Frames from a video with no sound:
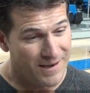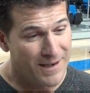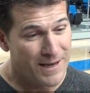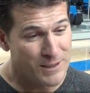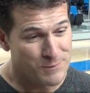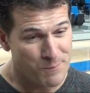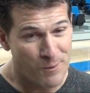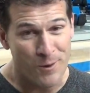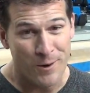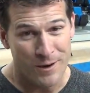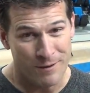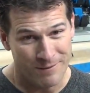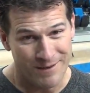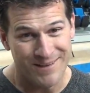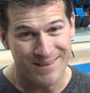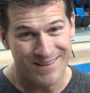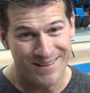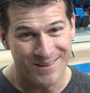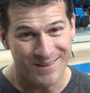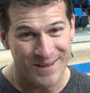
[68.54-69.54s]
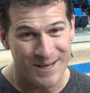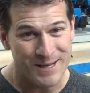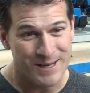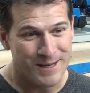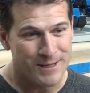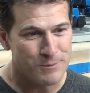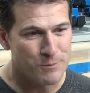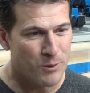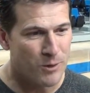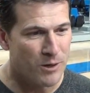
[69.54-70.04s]
And that's part of it. You know,
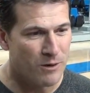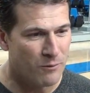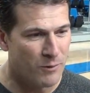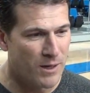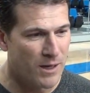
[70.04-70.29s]
that's part of it.